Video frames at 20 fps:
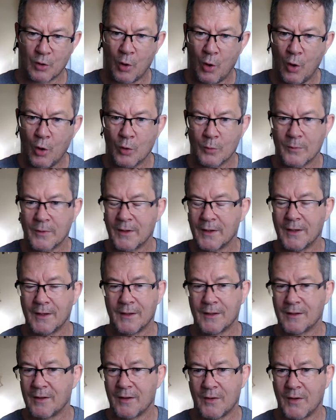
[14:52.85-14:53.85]
home,
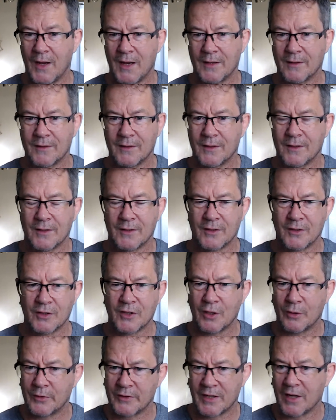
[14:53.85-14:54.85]
then
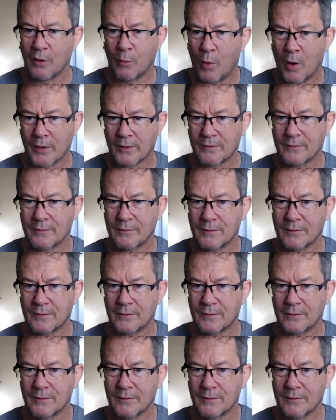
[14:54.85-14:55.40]
you're tier 1.